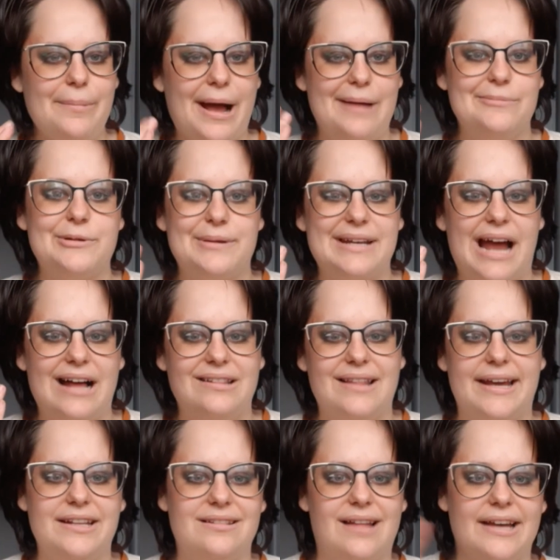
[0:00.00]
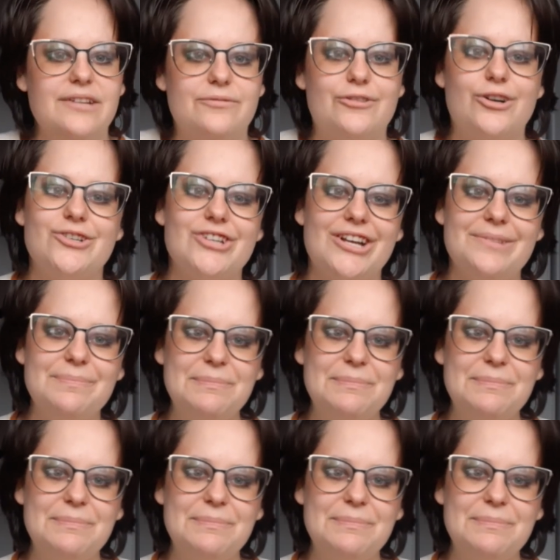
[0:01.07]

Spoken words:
I'm doing a light version.